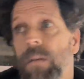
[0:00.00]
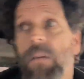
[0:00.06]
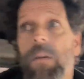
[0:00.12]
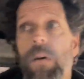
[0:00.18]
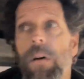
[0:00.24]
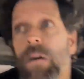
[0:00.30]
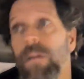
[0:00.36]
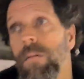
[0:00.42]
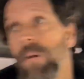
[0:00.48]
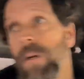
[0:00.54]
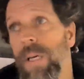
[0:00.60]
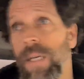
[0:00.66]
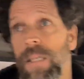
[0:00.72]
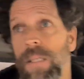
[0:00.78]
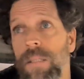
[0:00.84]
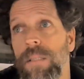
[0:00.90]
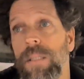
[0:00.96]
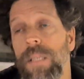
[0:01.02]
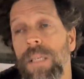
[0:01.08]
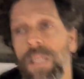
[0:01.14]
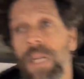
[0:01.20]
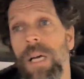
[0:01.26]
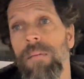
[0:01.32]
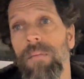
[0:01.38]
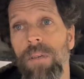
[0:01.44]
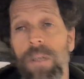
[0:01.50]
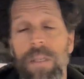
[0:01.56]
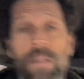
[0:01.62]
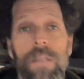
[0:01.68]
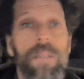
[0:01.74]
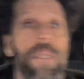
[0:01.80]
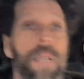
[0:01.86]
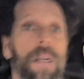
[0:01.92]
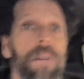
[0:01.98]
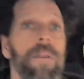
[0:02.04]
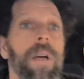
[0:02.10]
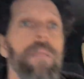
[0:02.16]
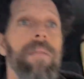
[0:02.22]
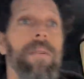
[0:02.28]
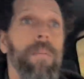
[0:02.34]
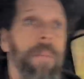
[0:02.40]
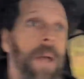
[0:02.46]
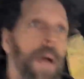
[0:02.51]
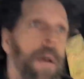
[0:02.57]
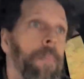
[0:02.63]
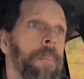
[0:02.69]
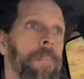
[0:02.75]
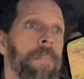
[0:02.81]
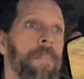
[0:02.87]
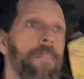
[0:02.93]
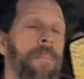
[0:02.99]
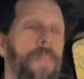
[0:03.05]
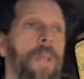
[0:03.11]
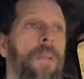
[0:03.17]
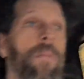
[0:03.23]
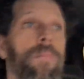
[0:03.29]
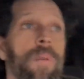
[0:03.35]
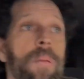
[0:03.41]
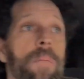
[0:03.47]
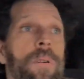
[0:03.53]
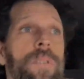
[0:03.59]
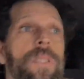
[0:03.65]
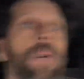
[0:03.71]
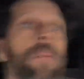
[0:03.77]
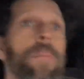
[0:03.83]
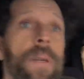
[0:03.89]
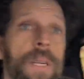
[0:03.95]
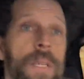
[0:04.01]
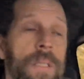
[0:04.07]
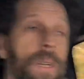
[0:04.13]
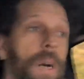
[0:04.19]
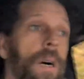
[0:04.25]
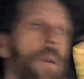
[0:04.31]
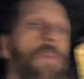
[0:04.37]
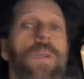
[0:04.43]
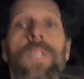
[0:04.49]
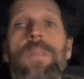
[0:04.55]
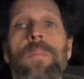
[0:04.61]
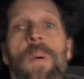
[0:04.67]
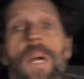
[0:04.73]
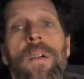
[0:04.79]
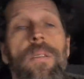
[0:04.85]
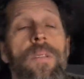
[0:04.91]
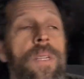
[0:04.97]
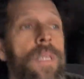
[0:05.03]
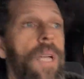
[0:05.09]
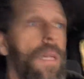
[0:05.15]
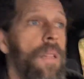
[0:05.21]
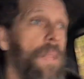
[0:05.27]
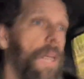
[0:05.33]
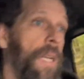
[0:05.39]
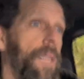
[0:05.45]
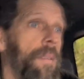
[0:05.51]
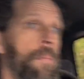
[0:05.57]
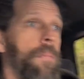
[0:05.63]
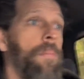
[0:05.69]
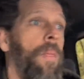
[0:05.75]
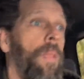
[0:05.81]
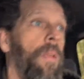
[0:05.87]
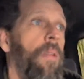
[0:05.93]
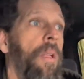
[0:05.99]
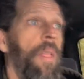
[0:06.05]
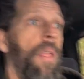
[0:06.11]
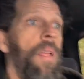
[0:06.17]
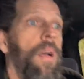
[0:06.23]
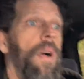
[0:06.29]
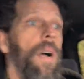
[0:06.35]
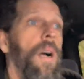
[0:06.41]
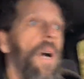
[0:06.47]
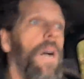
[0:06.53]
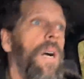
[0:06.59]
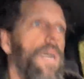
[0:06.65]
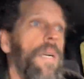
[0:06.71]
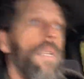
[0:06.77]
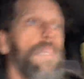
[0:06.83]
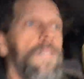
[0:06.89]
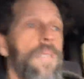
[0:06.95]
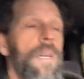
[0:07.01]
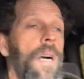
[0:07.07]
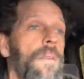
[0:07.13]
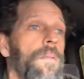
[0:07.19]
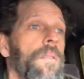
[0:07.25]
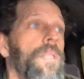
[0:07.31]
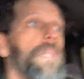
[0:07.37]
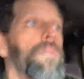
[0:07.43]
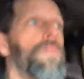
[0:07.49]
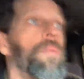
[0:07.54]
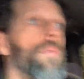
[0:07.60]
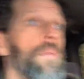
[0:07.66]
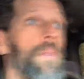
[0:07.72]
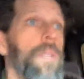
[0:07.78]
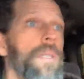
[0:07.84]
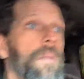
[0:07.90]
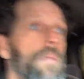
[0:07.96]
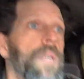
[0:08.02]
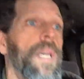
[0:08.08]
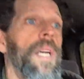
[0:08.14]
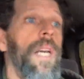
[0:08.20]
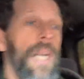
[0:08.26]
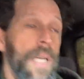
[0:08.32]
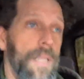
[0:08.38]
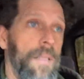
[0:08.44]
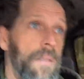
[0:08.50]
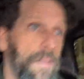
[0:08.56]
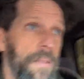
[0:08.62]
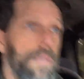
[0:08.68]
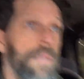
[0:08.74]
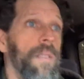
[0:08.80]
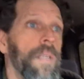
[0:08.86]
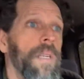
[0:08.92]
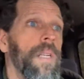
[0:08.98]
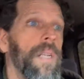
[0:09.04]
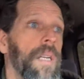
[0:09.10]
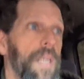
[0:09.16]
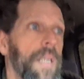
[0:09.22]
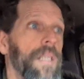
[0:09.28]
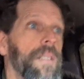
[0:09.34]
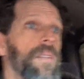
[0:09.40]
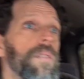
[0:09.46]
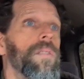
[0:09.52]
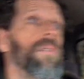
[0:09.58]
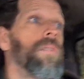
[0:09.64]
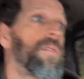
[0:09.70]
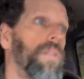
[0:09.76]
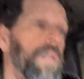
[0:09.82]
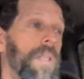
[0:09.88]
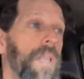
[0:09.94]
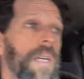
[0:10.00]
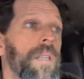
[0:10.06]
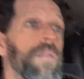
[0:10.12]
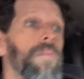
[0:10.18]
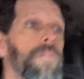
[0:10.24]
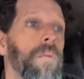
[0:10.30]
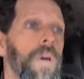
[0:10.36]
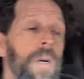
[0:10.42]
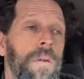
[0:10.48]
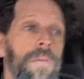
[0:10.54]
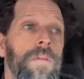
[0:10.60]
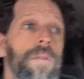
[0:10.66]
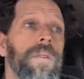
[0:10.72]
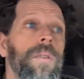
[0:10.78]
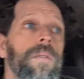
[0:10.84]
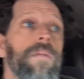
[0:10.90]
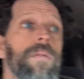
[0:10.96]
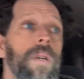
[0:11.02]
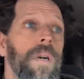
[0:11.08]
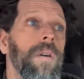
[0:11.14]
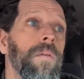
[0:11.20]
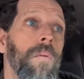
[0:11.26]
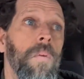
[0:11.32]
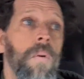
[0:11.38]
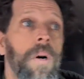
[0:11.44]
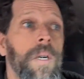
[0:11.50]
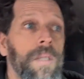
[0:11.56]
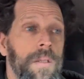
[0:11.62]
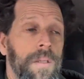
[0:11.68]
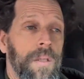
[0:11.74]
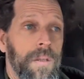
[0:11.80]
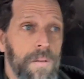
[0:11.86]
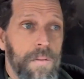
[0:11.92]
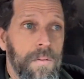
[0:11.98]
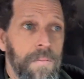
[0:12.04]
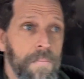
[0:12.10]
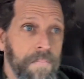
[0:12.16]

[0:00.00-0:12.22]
Always and never stay away from them. Remember, something is always better than nothing. It's not really true that you can't. It's usually that you won't or you don't want to.